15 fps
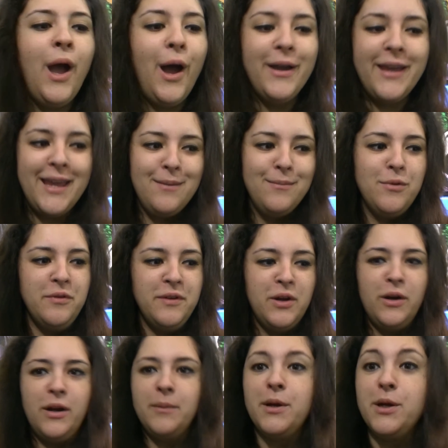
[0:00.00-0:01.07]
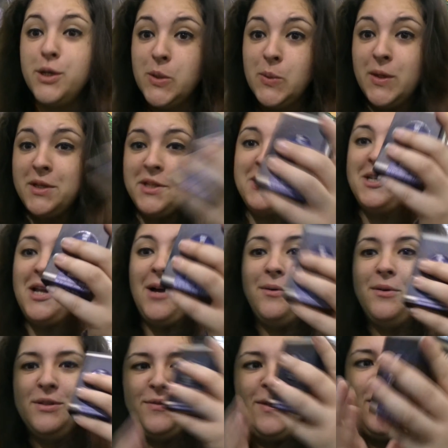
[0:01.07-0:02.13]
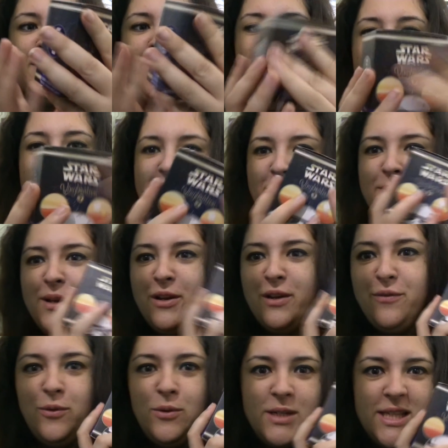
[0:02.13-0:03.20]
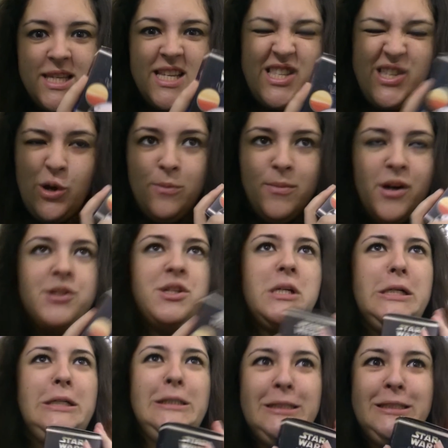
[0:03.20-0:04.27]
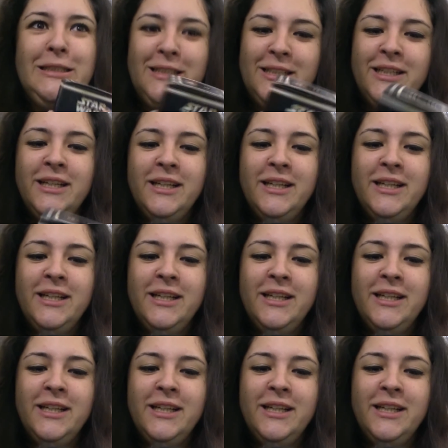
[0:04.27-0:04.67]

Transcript: Okay, moving on, I'm going to do one of the Star Wars Vinylmations, and I've been looking forward to these so much. Ugh!